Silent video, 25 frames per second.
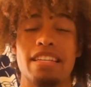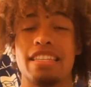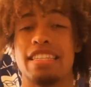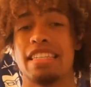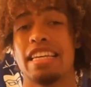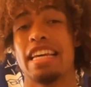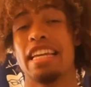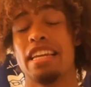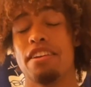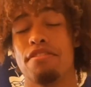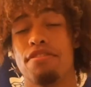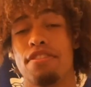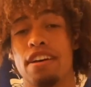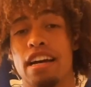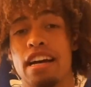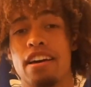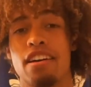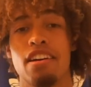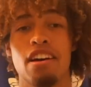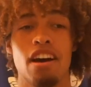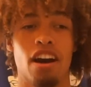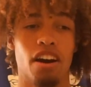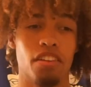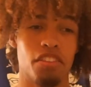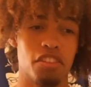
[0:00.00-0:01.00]
skinny fat.
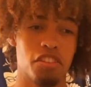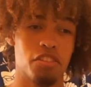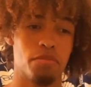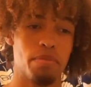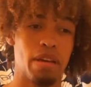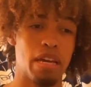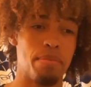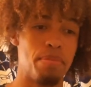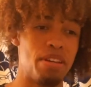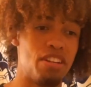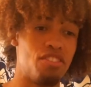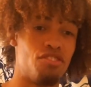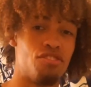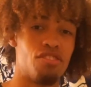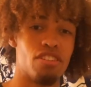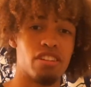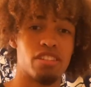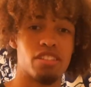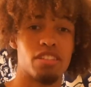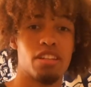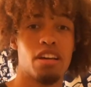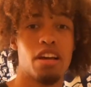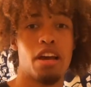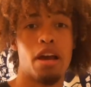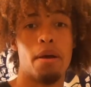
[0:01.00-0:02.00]
Others may be
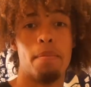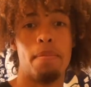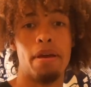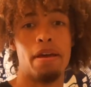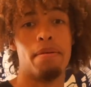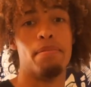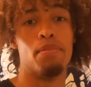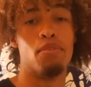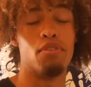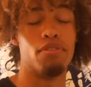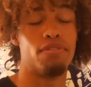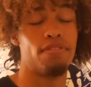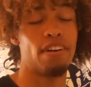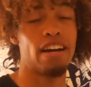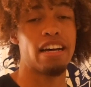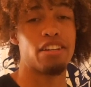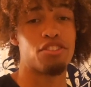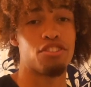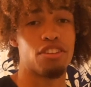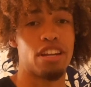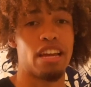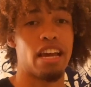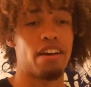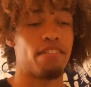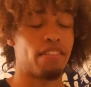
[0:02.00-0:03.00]
just a bit more fat,
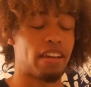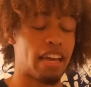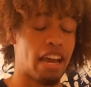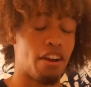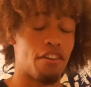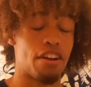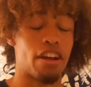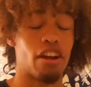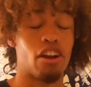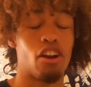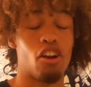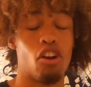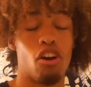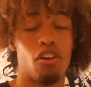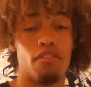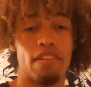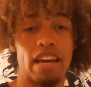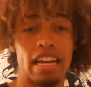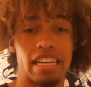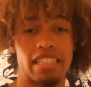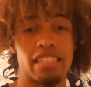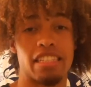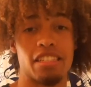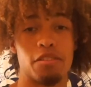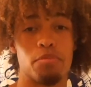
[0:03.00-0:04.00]
so they have carrying a lot of
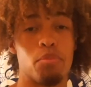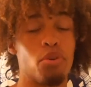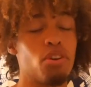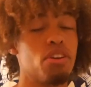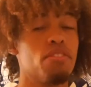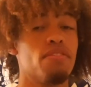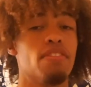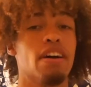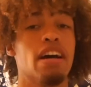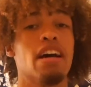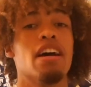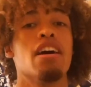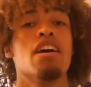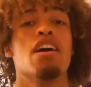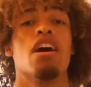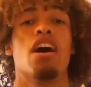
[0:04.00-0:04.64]
excess body fat.